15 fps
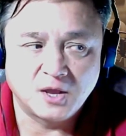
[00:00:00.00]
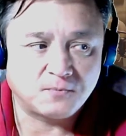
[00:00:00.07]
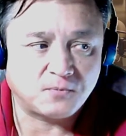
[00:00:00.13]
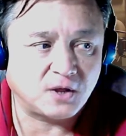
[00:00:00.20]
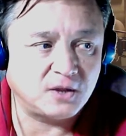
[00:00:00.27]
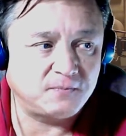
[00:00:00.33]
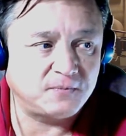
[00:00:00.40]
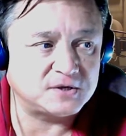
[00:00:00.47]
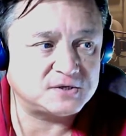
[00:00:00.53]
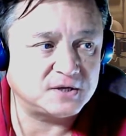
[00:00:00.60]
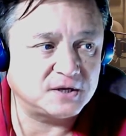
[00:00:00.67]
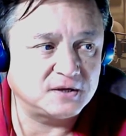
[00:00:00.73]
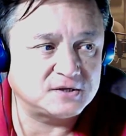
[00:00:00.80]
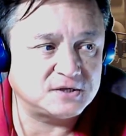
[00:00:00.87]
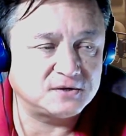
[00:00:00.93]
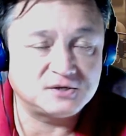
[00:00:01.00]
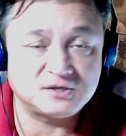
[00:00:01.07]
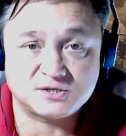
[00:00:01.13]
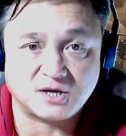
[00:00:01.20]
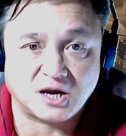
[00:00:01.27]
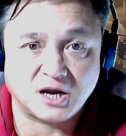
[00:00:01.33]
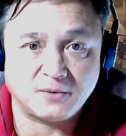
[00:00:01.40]
Probably the best thing instead of
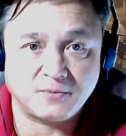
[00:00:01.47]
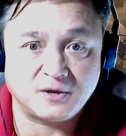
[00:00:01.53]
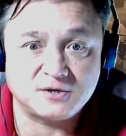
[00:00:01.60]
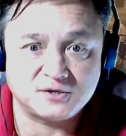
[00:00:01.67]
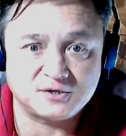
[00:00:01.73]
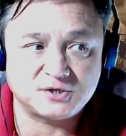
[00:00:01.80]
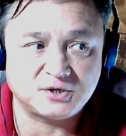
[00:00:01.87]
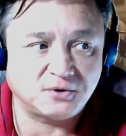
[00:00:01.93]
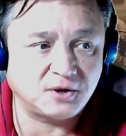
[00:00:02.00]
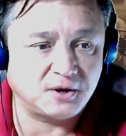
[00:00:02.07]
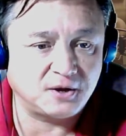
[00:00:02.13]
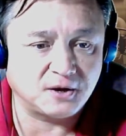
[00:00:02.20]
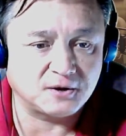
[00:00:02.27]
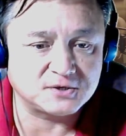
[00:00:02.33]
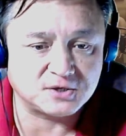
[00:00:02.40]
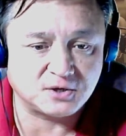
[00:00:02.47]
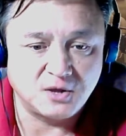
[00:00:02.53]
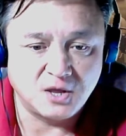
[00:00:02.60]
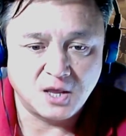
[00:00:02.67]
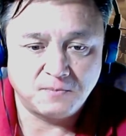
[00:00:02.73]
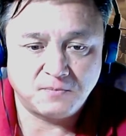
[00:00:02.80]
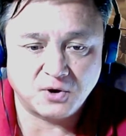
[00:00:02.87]
just talking about, just showing it here. So
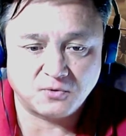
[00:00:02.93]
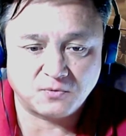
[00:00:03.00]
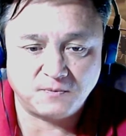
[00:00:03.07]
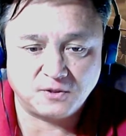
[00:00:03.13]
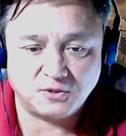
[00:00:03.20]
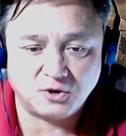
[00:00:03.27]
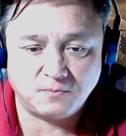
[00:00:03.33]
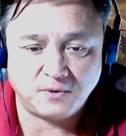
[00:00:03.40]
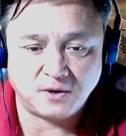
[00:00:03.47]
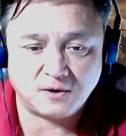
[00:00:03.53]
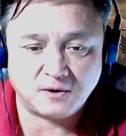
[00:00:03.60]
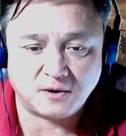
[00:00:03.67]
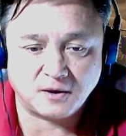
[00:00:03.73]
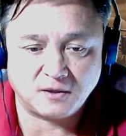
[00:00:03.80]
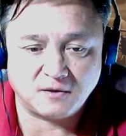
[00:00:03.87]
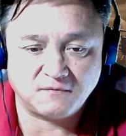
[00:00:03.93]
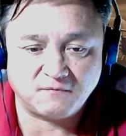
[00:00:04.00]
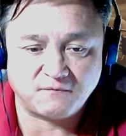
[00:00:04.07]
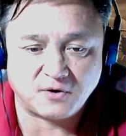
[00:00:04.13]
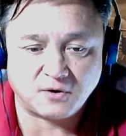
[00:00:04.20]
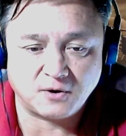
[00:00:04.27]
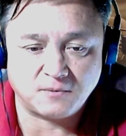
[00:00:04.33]
bear with me a little bit. I'm going to
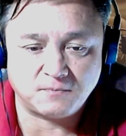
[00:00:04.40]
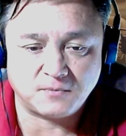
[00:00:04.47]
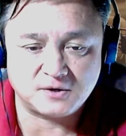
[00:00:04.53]
fire up my